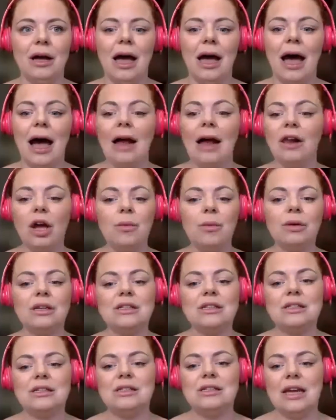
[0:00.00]
And I
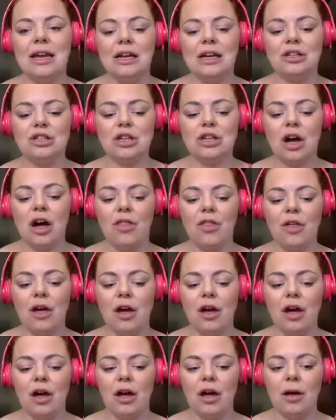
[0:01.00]
wanted to teach
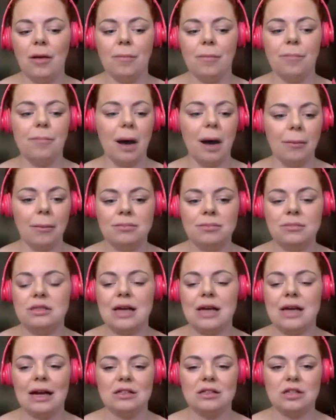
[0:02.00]
other
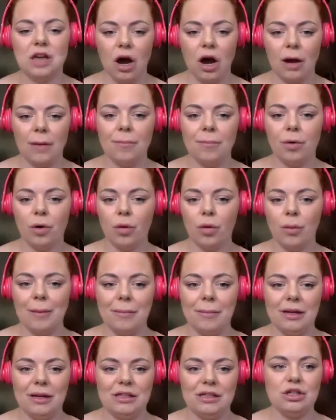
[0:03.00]
mums and time poor
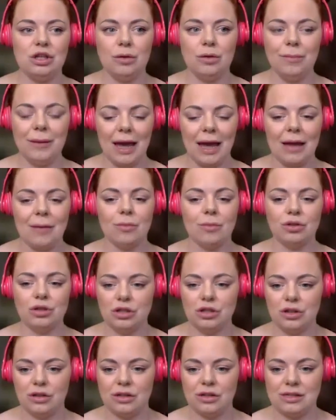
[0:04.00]
women to be able
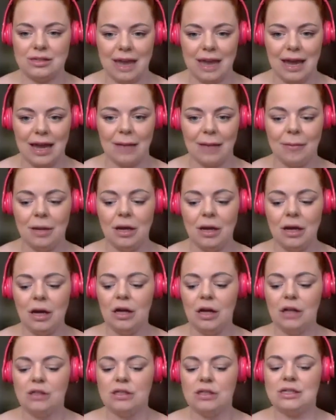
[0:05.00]
to do the same,
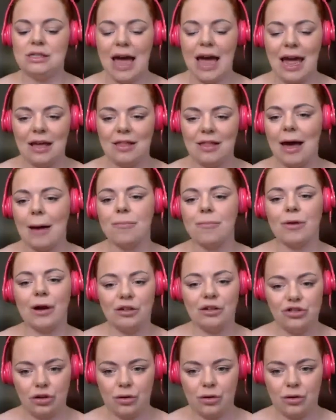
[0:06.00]
to take that
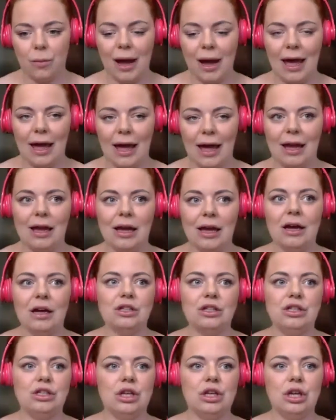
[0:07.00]
pressure away,
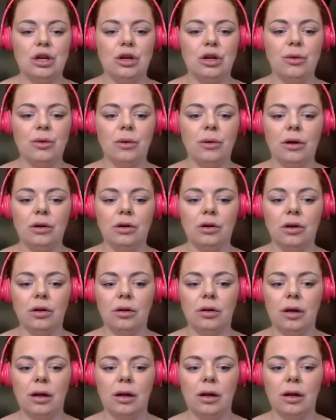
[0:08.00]
to
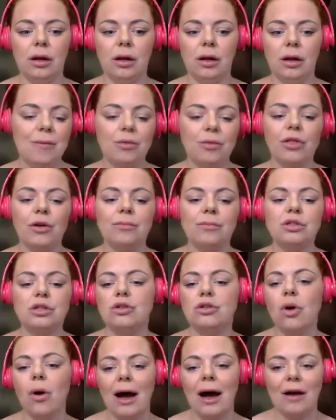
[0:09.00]
enable them to
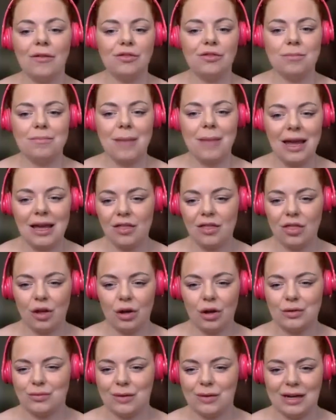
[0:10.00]
not have to make
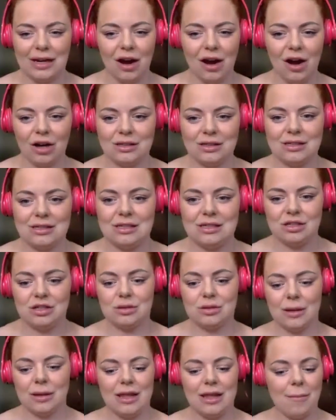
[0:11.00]
those really hard
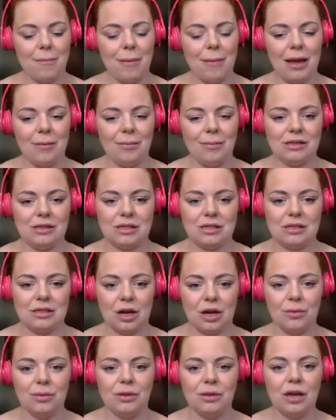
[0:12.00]
decisions when their babies are
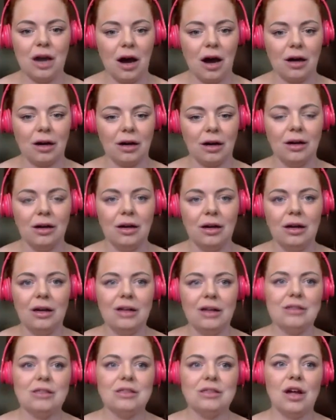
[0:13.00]
so young.
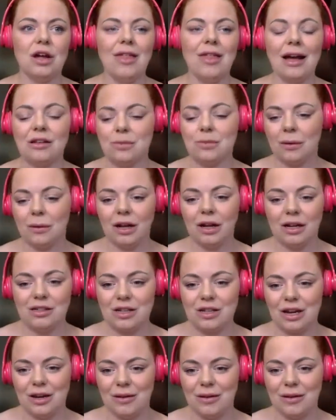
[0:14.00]
So that's what I do.